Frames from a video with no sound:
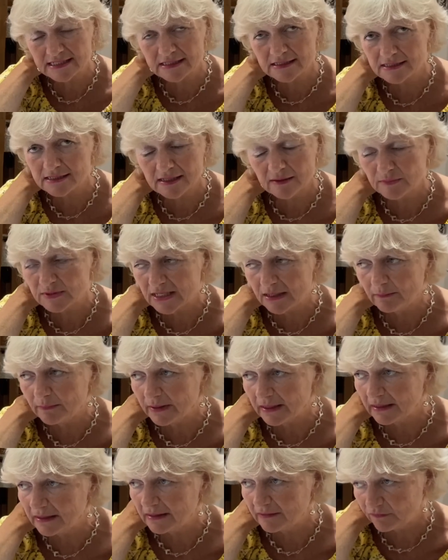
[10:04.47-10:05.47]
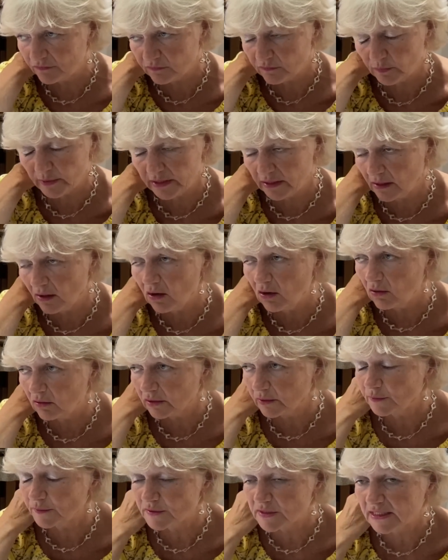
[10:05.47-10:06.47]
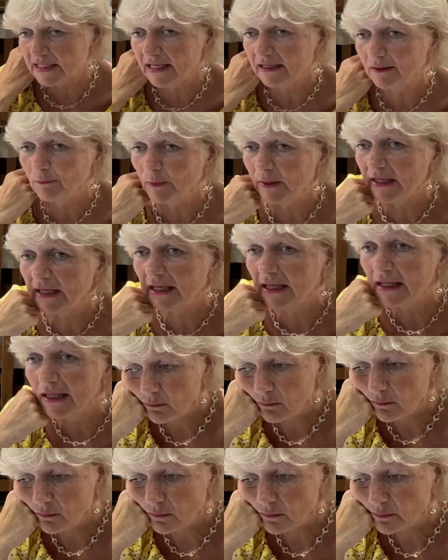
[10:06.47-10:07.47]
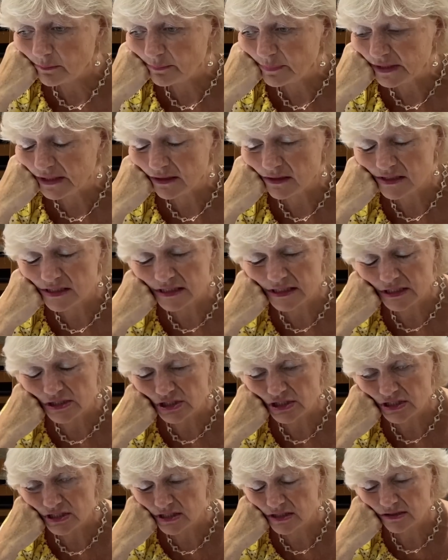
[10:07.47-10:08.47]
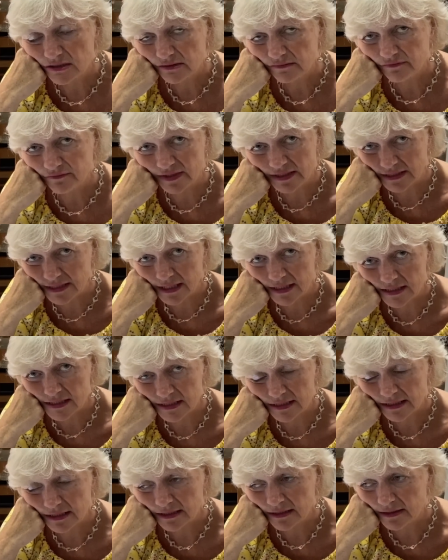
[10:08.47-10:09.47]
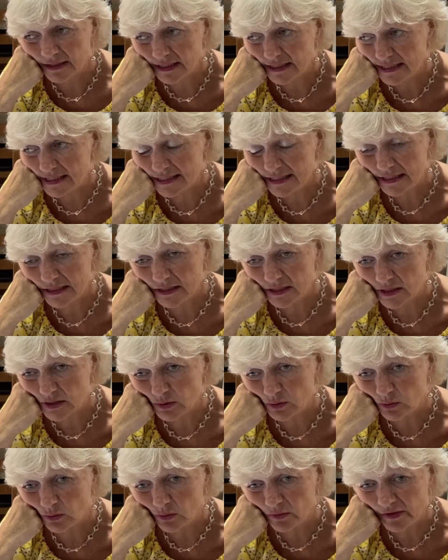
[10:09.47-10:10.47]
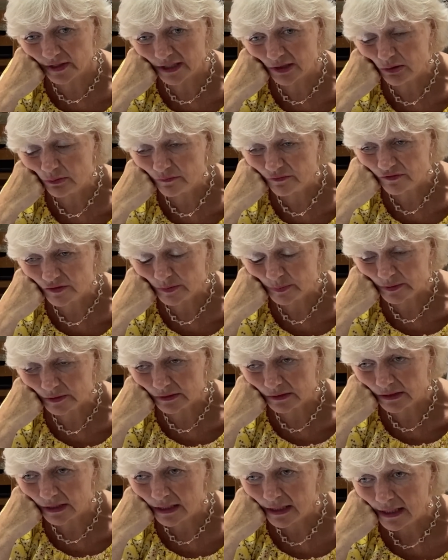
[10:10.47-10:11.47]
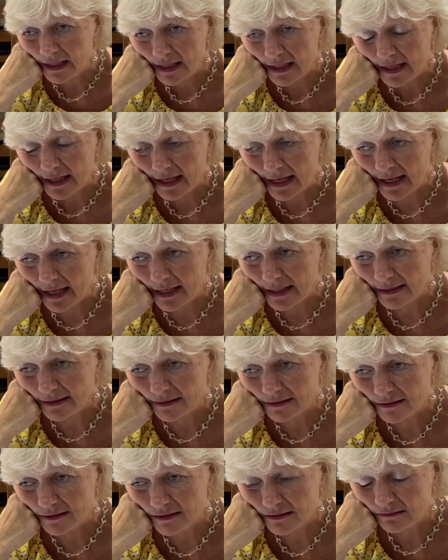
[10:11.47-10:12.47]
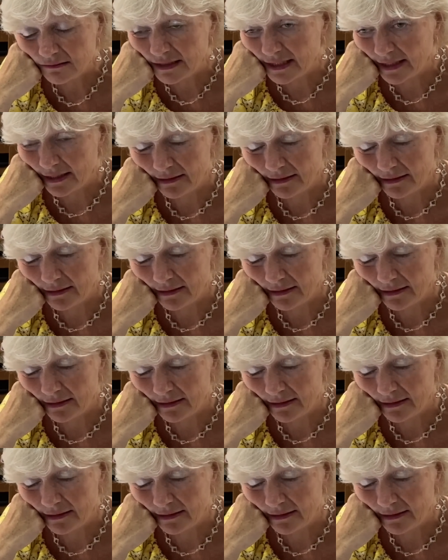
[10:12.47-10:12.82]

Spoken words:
in September if we are going to get away, because they're just fantastic. They're easy to sew, they're comfortable, and yeah,